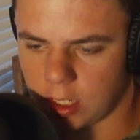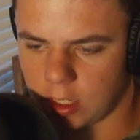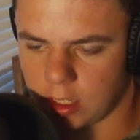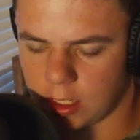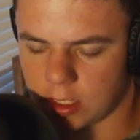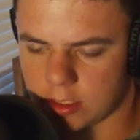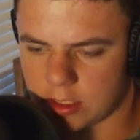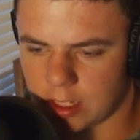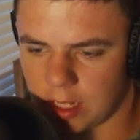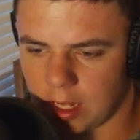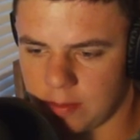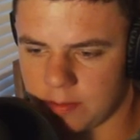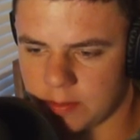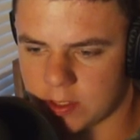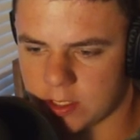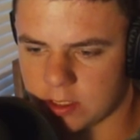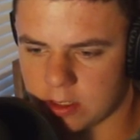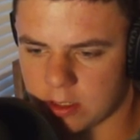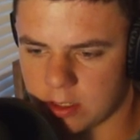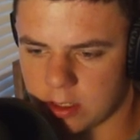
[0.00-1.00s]
And then it
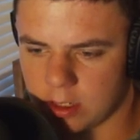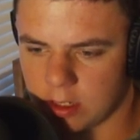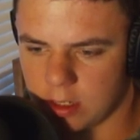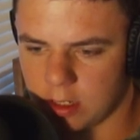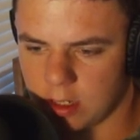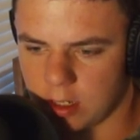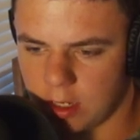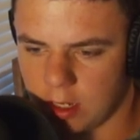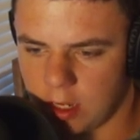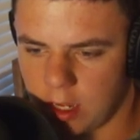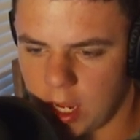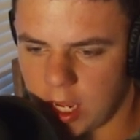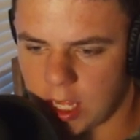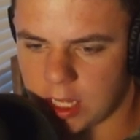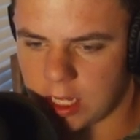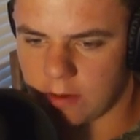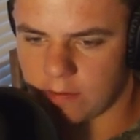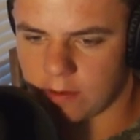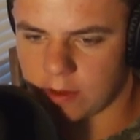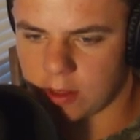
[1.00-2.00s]
stops.
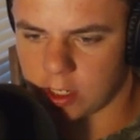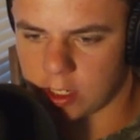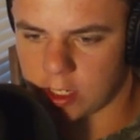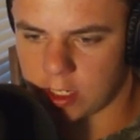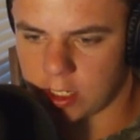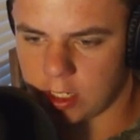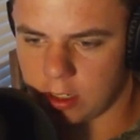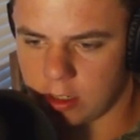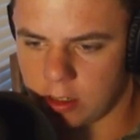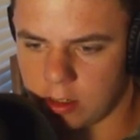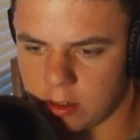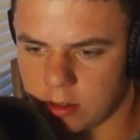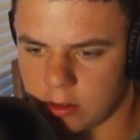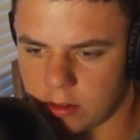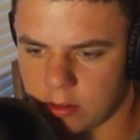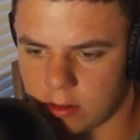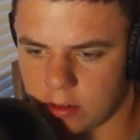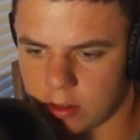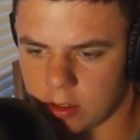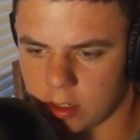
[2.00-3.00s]
And then if we look in here,
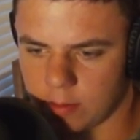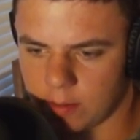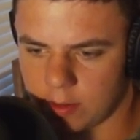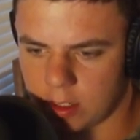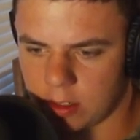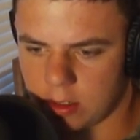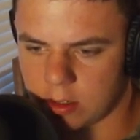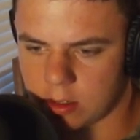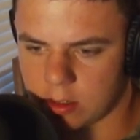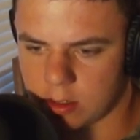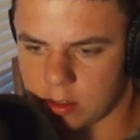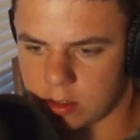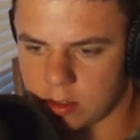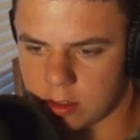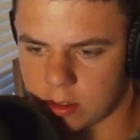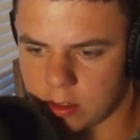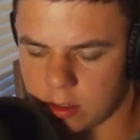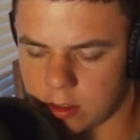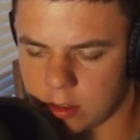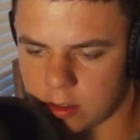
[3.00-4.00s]
come
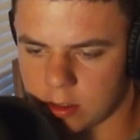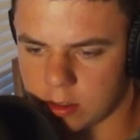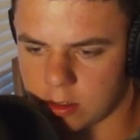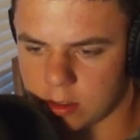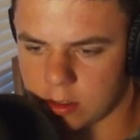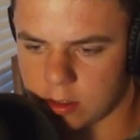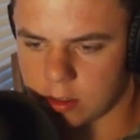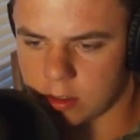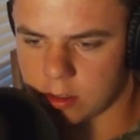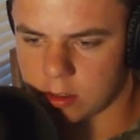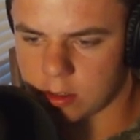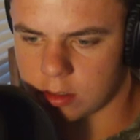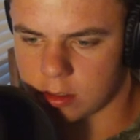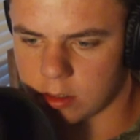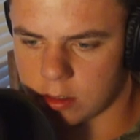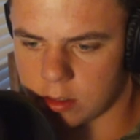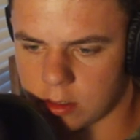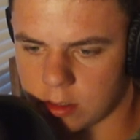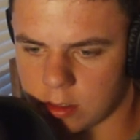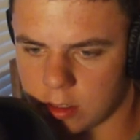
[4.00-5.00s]

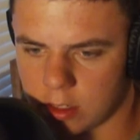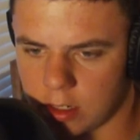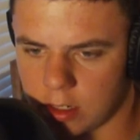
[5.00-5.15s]
on.